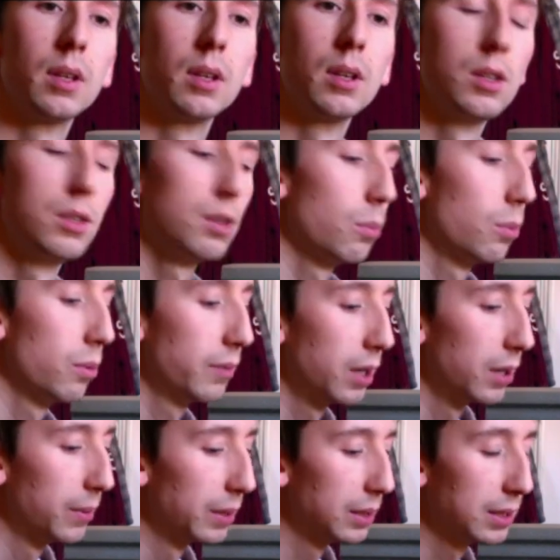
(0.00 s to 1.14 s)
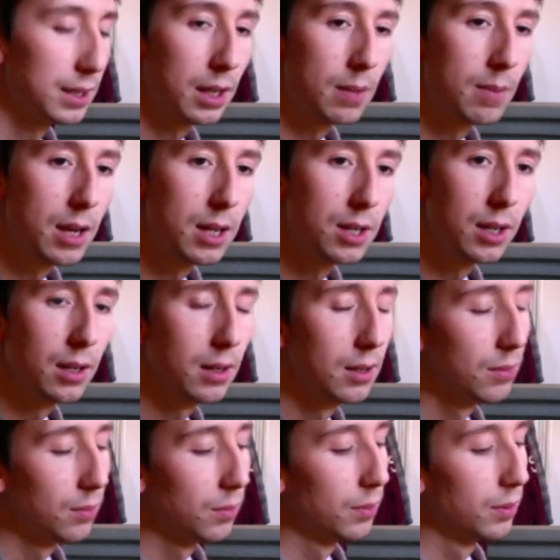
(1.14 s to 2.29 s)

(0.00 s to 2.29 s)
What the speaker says: So what have we got? We've got C major, A